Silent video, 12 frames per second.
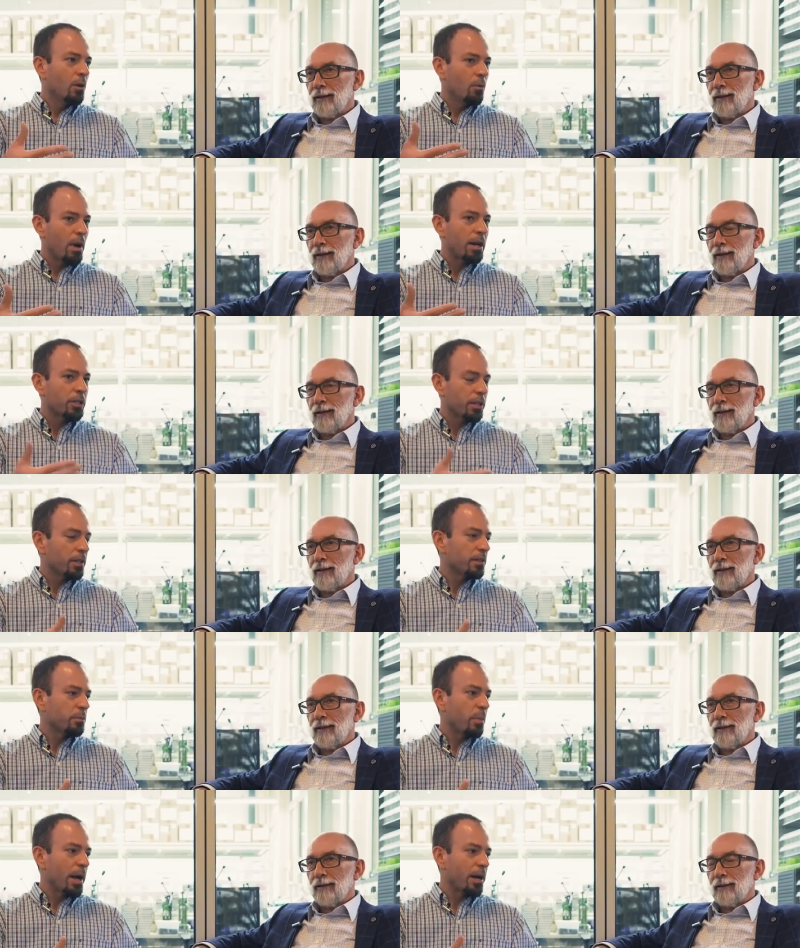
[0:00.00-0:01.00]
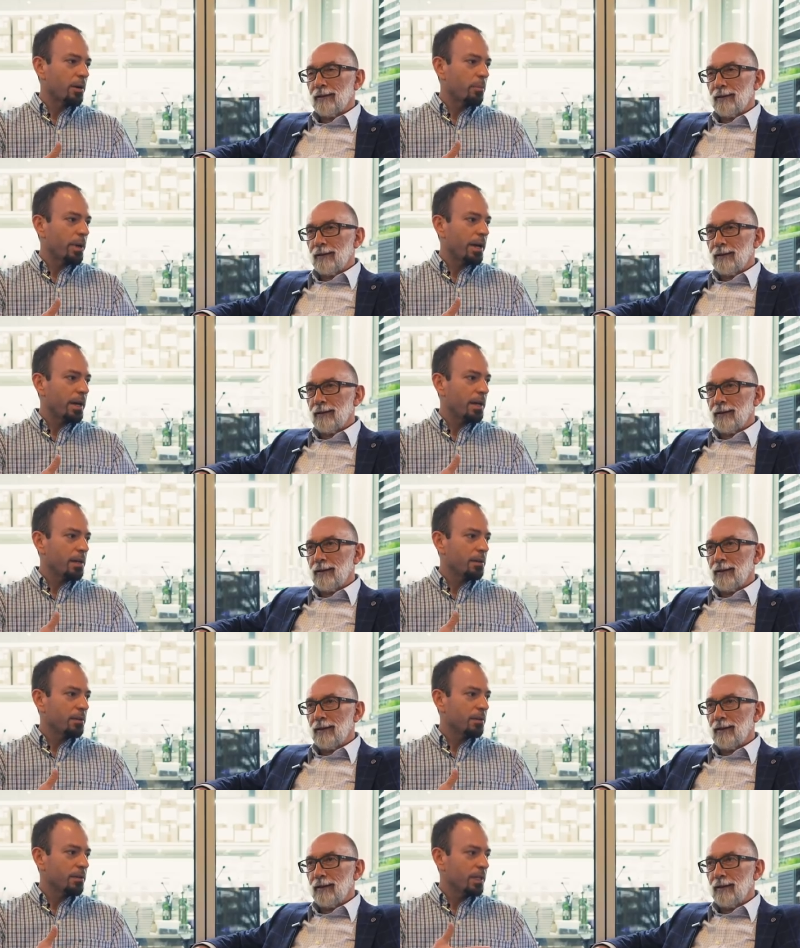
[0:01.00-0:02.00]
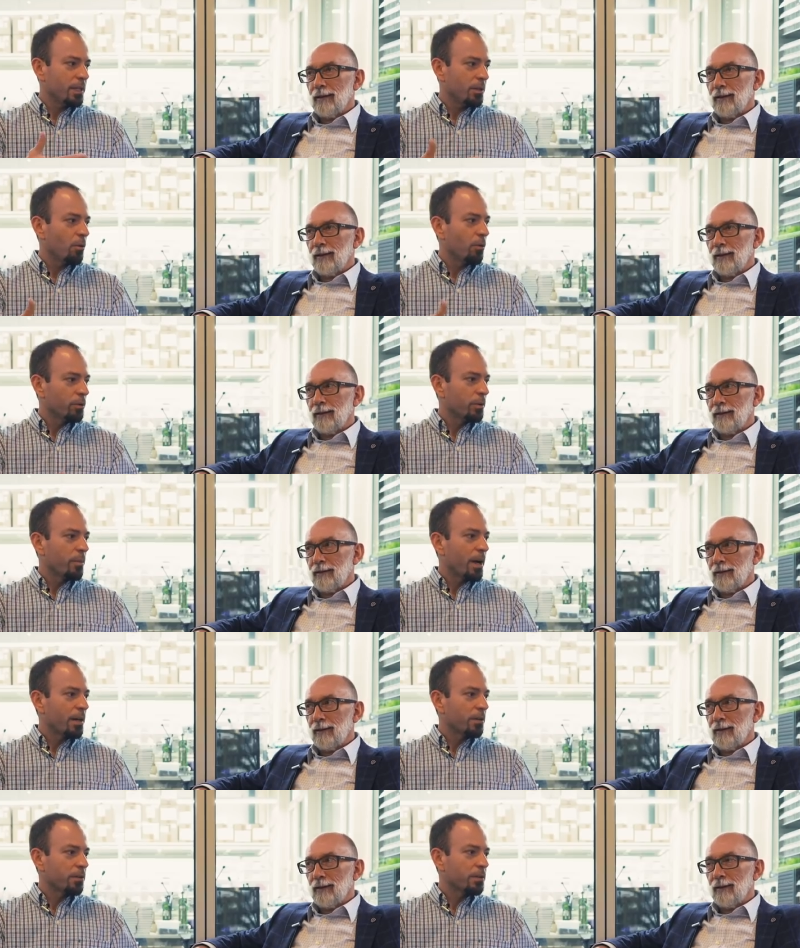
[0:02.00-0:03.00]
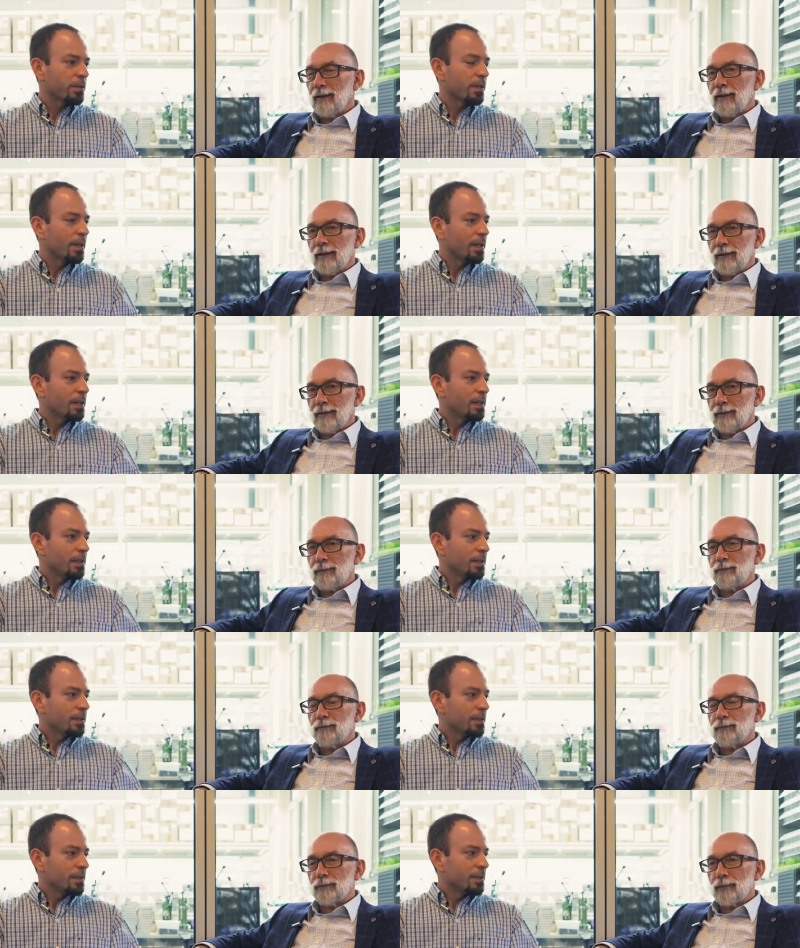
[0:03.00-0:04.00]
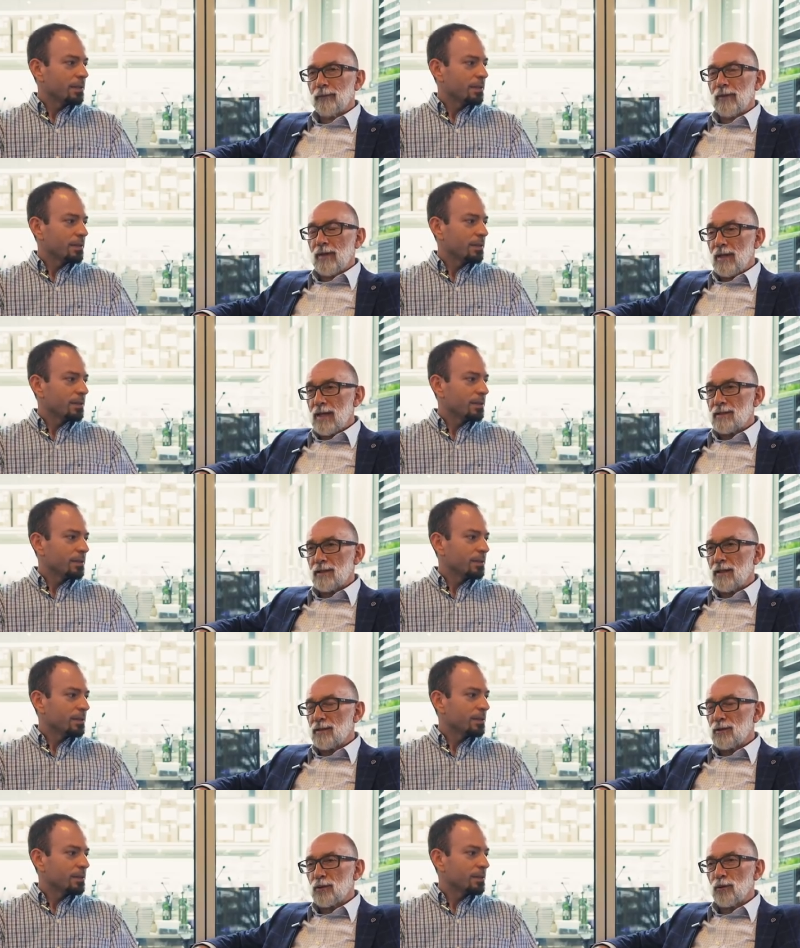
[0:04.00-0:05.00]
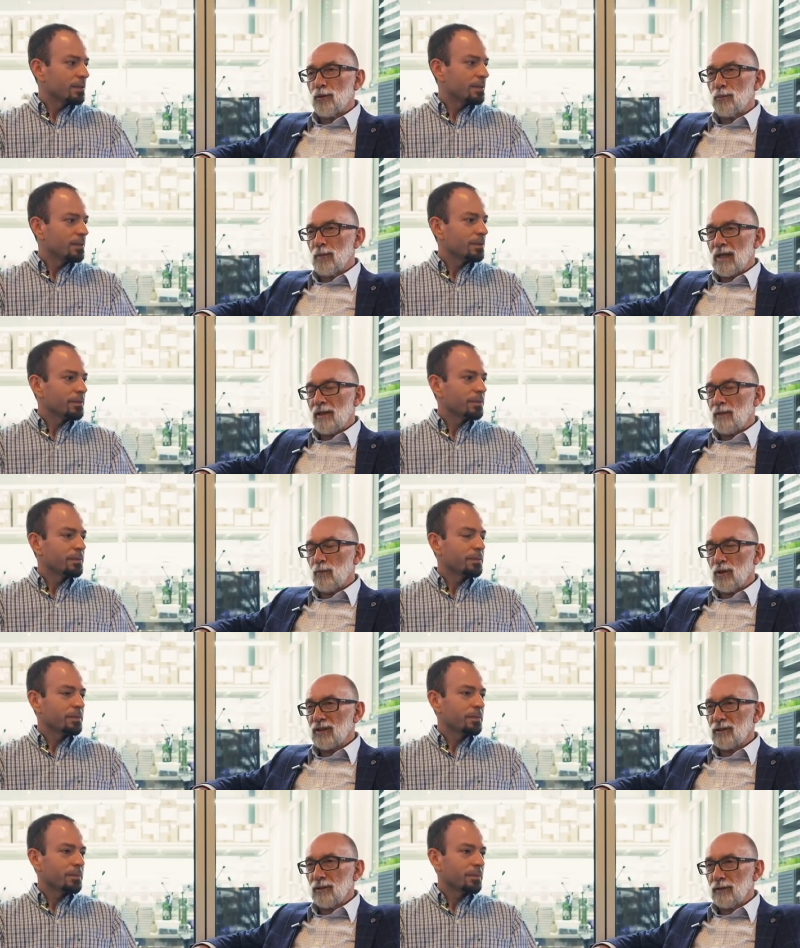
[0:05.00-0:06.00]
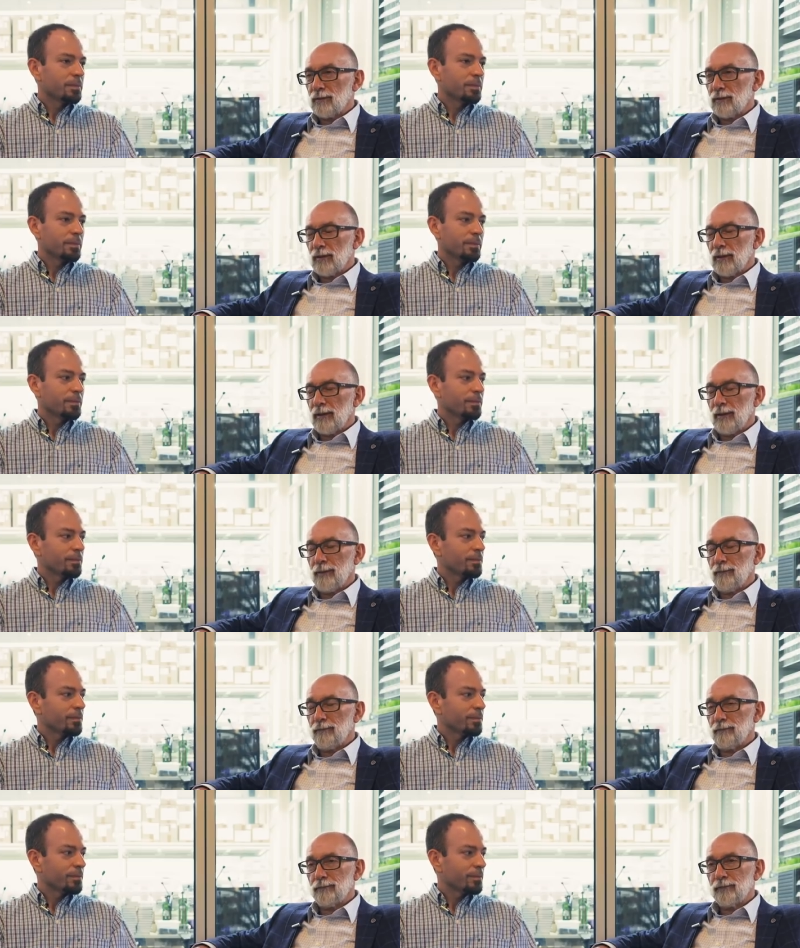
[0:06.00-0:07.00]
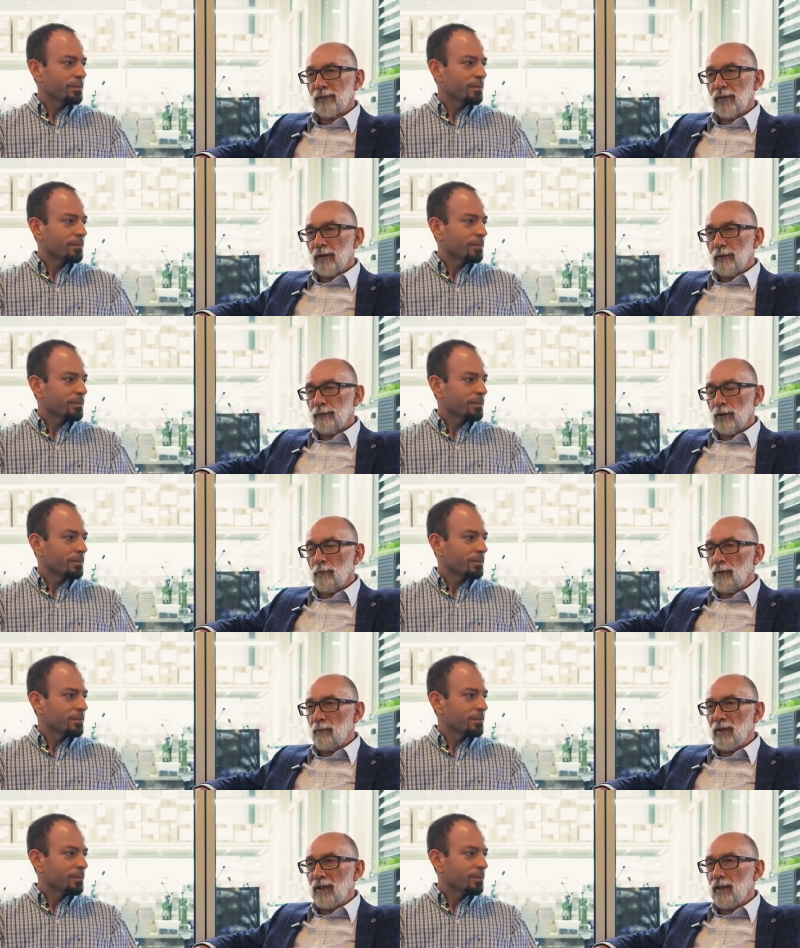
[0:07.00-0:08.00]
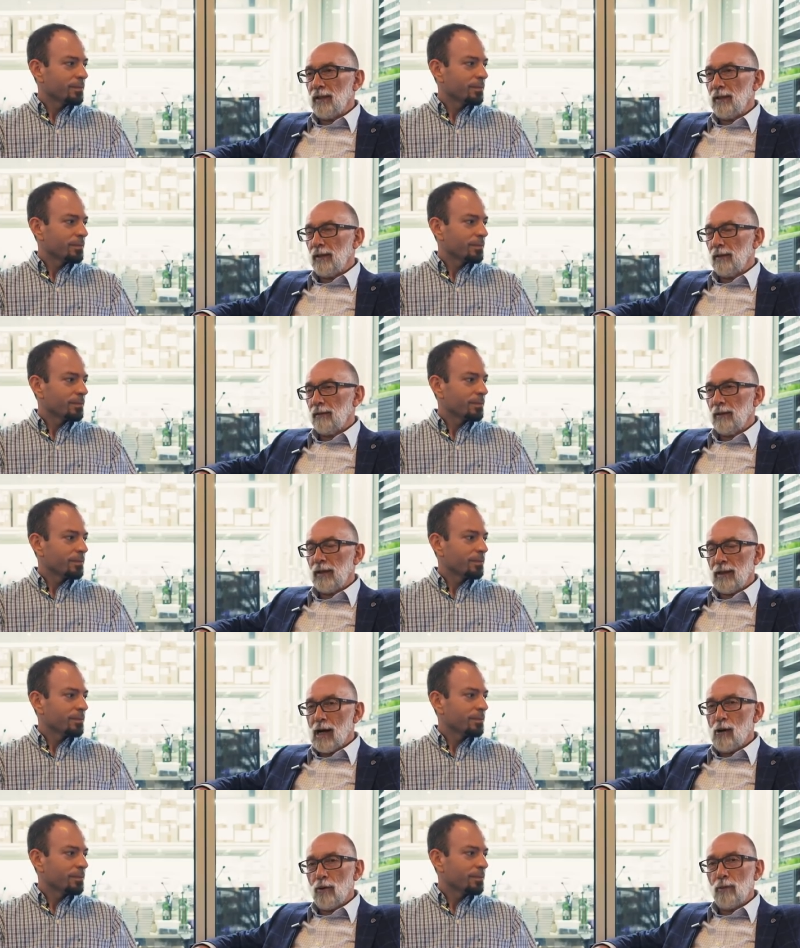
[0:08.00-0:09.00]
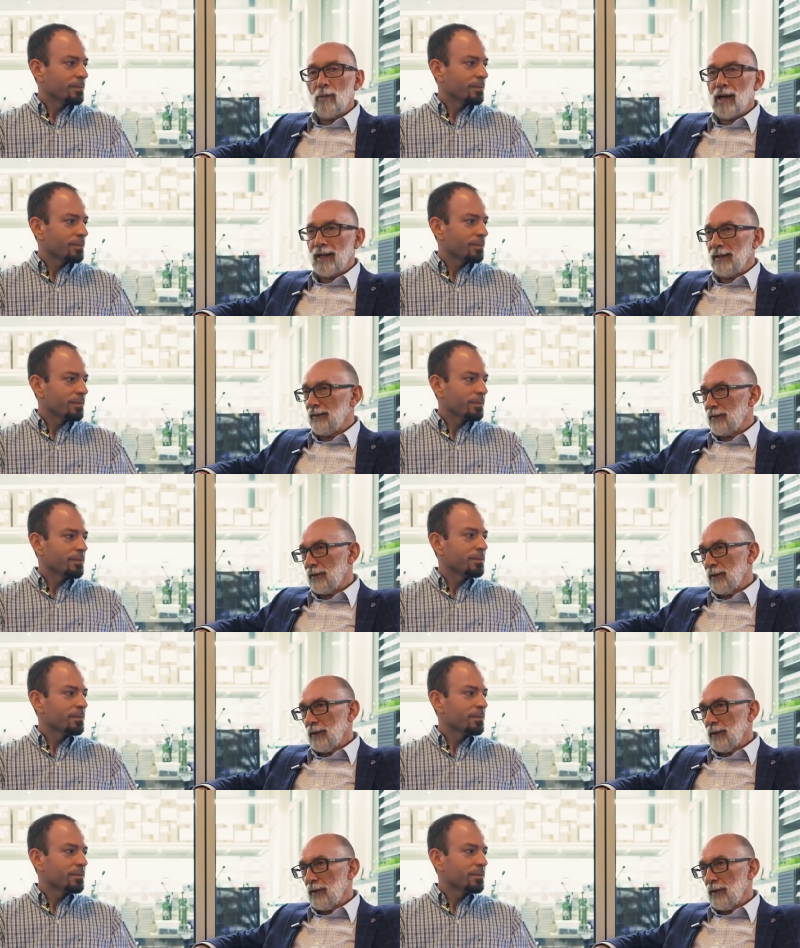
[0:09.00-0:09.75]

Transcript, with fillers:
Speaker 1: were actually inspired by the older models.
Speaker 2: Yes, that's true, but it was not um, from the beginning in our mind.